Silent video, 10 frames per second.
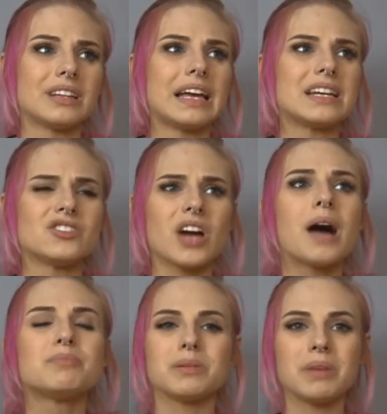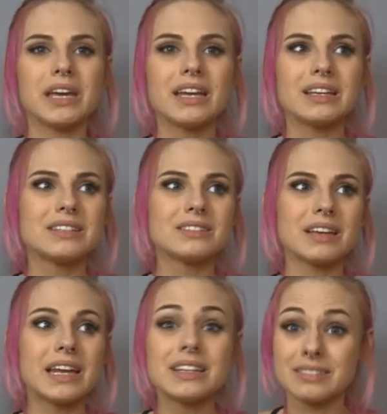like a job to me. It is
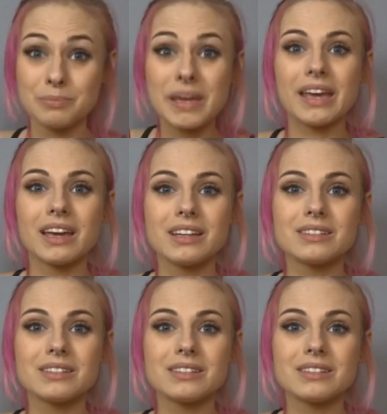me.